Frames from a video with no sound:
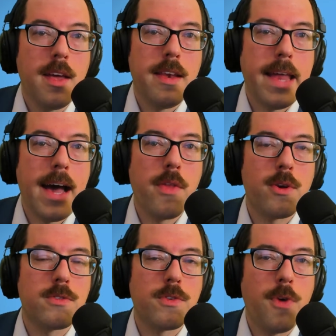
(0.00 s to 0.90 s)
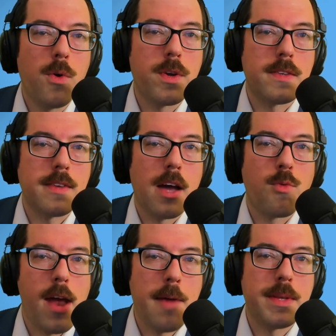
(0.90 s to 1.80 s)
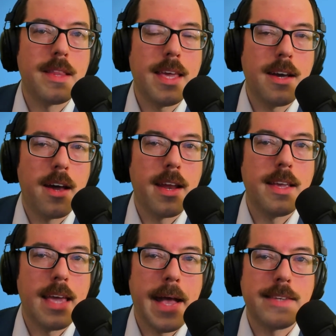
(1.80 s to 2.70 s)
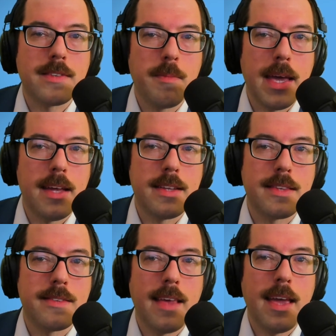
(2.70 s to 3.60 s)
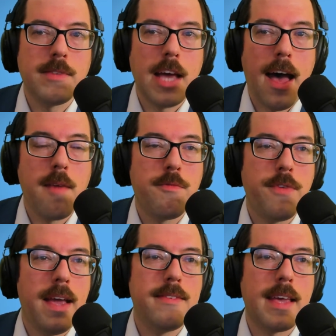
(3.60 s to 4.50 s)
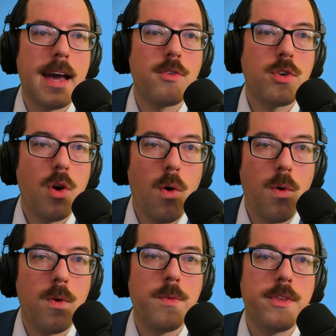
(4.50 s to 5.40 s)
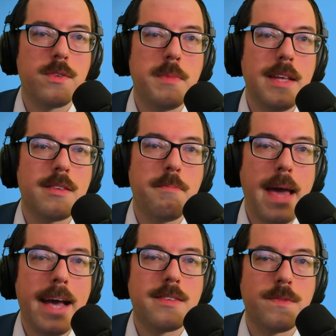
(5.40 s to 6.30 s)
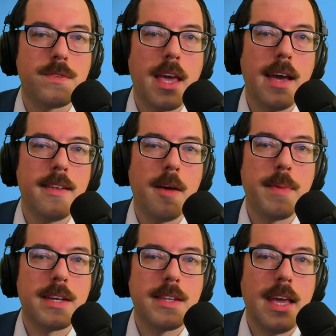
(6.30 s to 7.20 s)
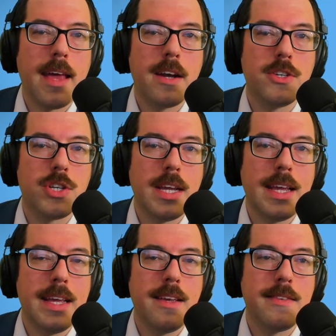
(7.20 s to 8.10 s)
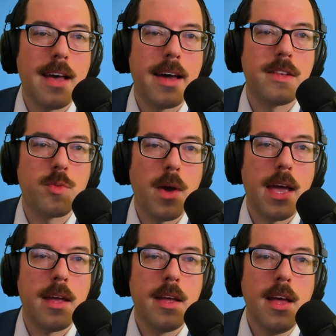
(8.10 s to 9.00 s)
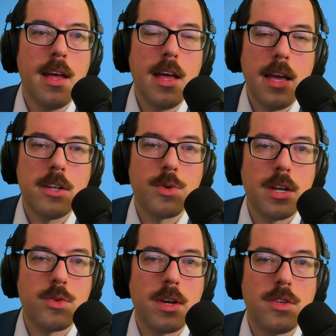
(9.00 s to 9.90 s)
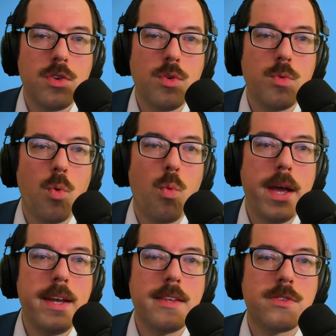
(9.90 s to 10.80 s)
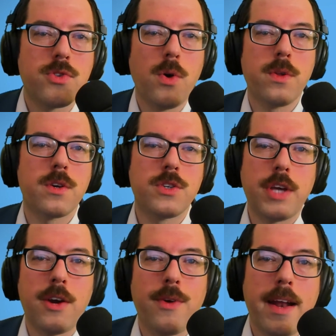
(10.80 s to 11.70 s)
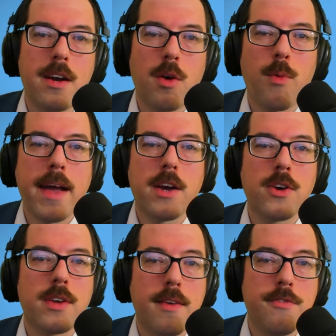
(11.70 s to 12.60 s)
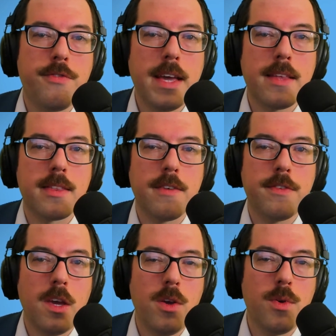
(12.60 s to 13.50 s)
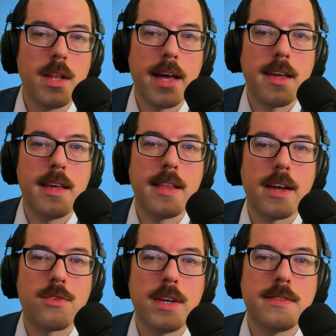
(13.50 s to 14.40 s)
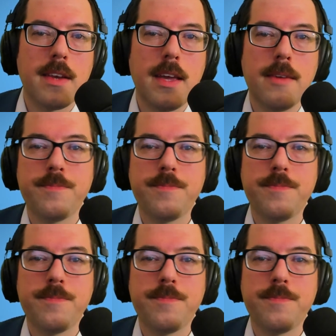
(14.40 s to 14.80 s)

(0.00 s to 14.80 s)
Now there is a focus on rapidly cutting gas demand, at the same time phasing out coal. This means a massive scale-up in clean energy is on its way. In 2022, wind and solar generated a record fifth of EU electricity,